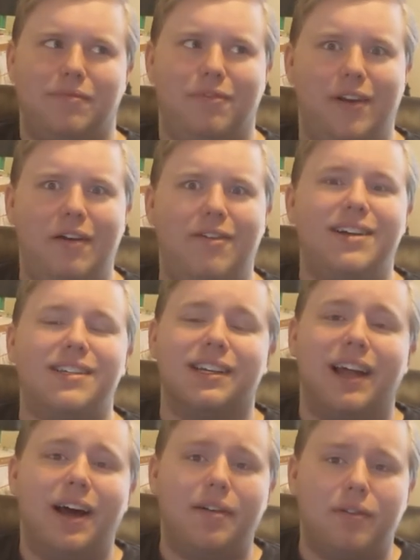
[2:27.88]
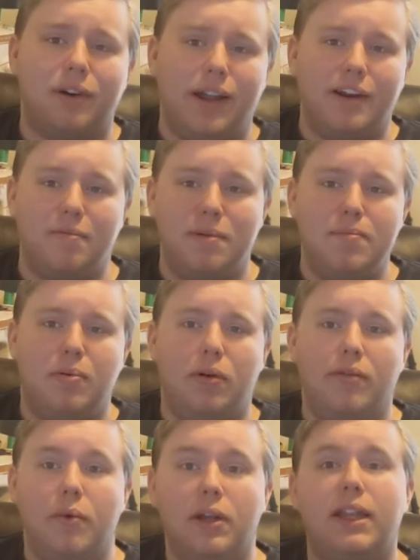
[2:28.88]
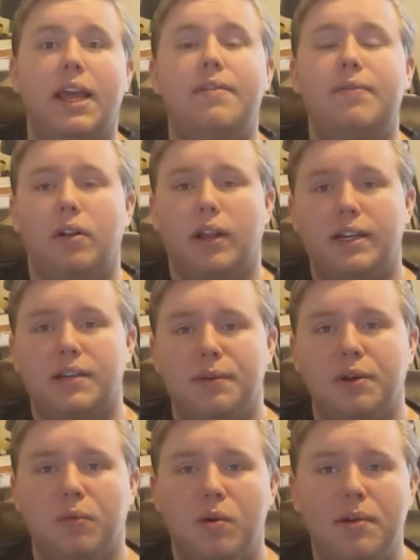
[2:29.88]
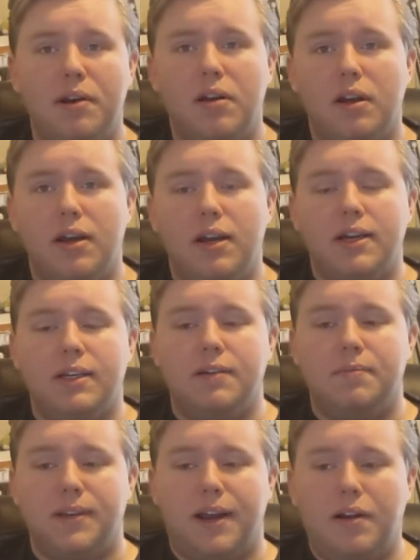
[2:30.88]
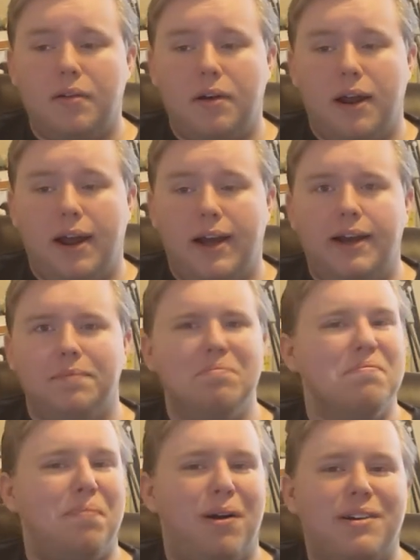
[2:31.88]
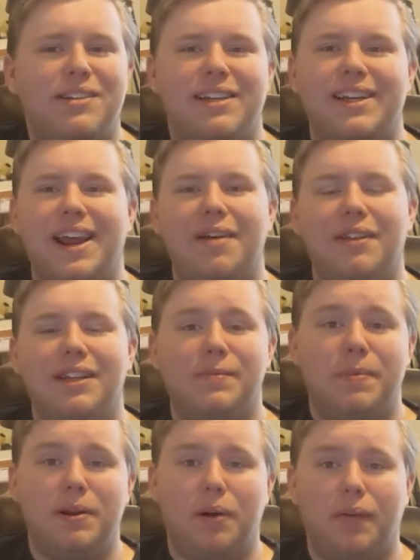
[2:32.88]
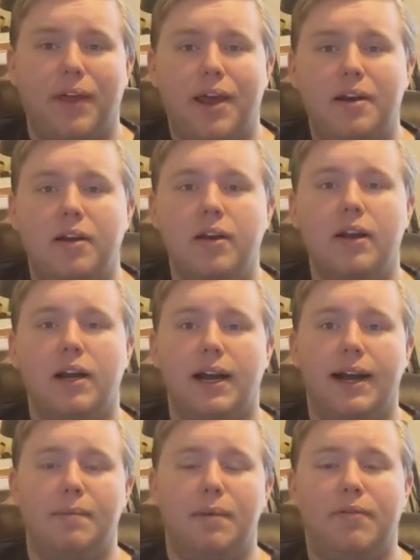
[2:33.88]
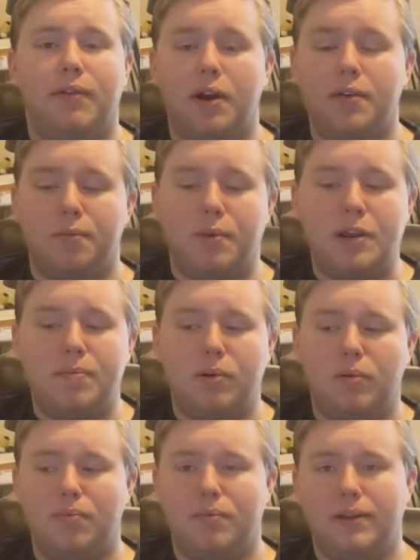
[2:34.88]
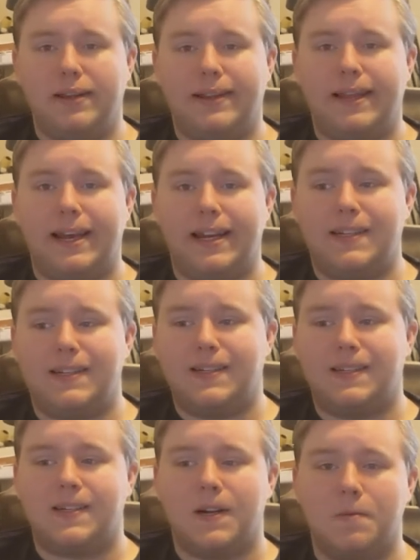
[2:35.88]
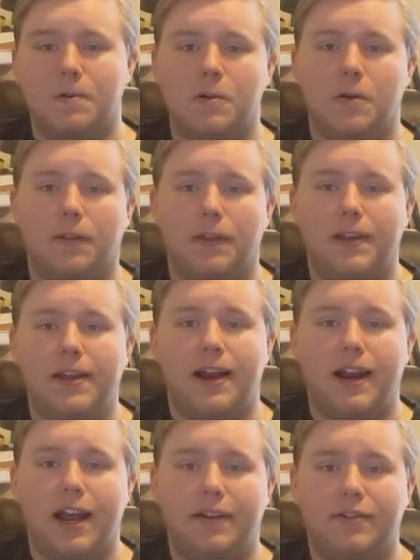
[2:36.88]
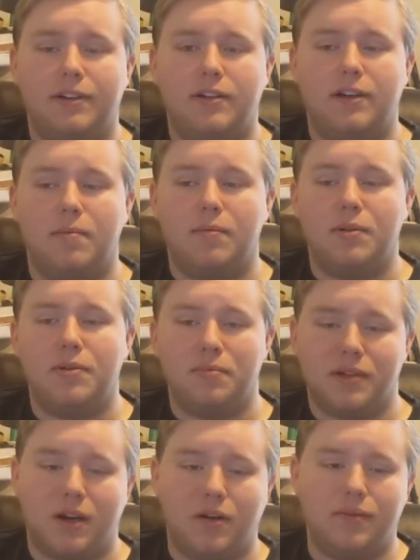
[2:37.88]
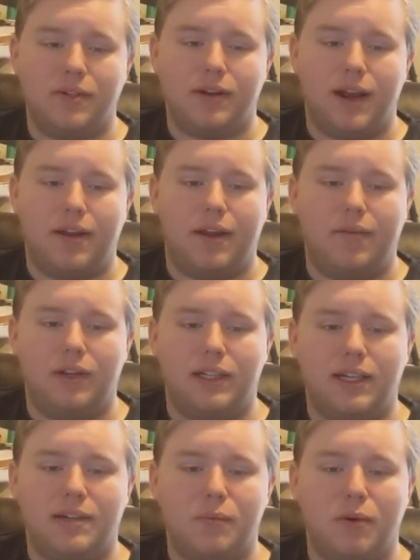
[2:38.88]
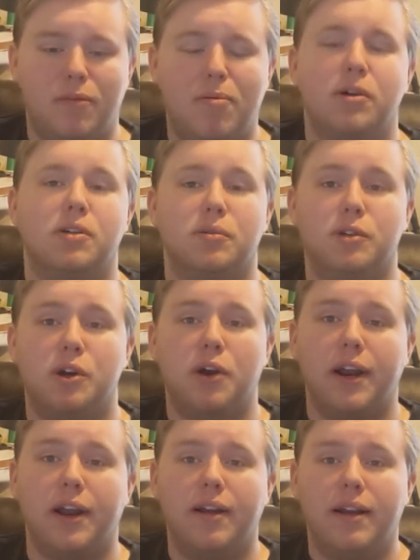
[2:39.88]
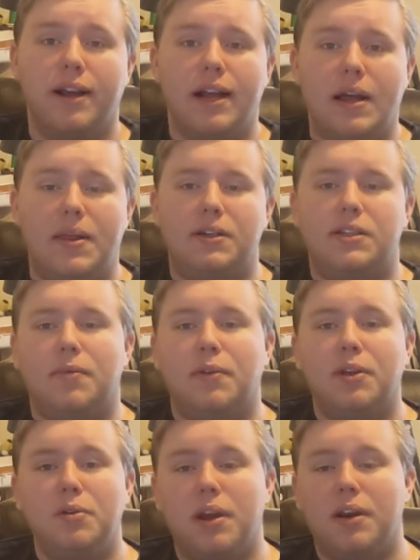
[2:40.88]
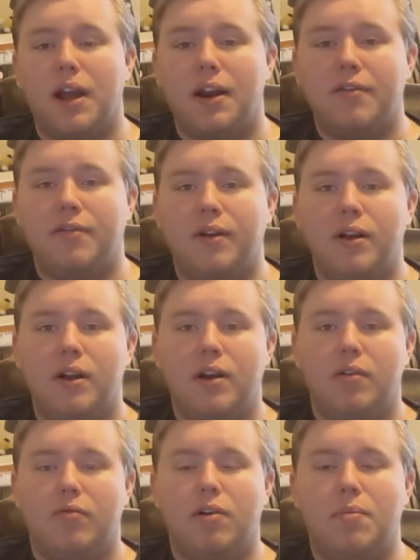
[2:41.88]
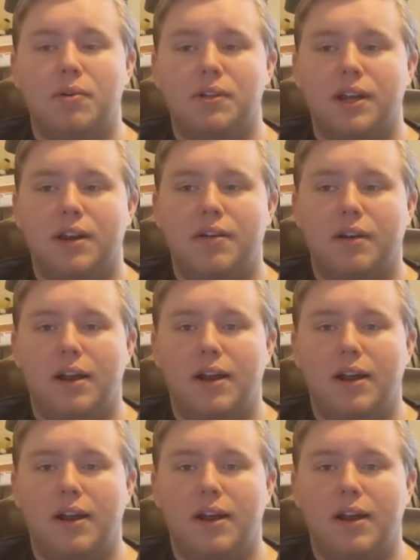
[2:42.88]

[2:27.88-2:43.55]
varies a lot for a lot of people of what they feel like to be a woman deep down. Personally, I can't really speak on that, but for other people, that's a result that they kind of have to come to themselves. I feel like that's more of a personal journey than something you can kind of represent